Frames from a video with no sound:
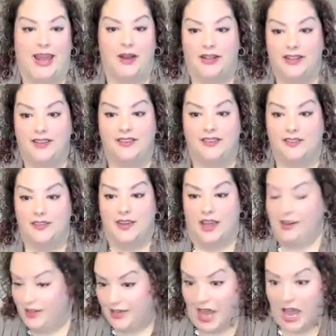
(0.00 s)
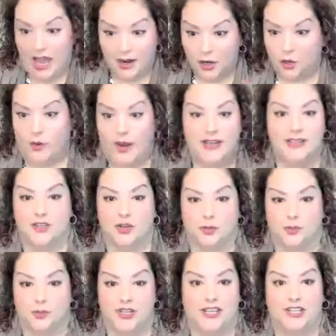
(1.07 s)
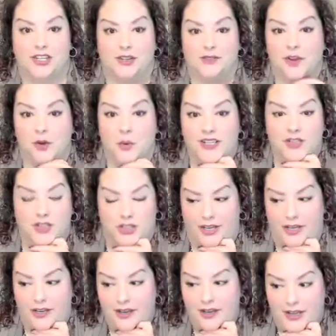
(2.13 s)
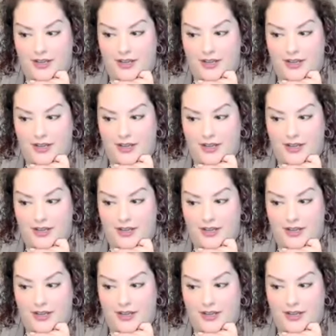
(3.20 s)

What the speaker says: and this is not a correct interpretation of the question,